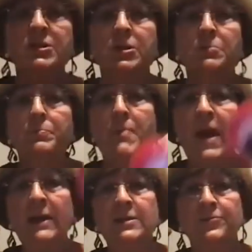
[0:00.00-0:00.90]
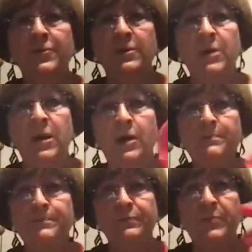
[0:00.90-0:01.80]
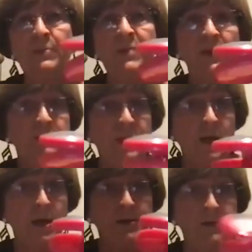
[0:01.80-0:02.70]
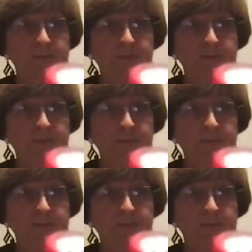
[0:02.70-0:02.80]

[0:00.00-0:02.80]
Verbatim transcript: a little magnet from um, Bed Bath and Beyond.